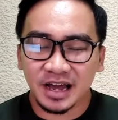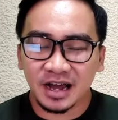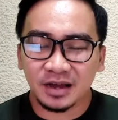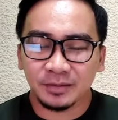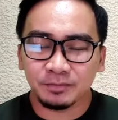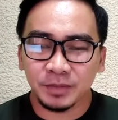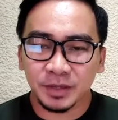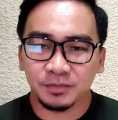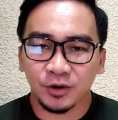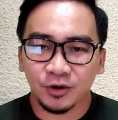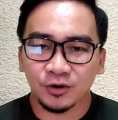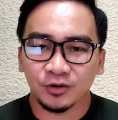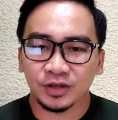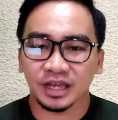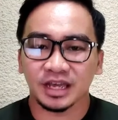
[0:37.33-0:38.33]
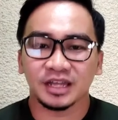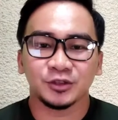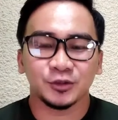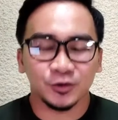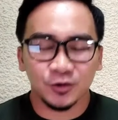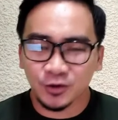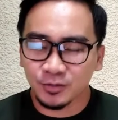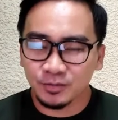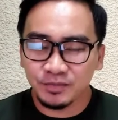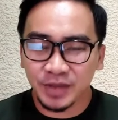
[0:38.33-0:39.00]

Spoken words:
Young people and to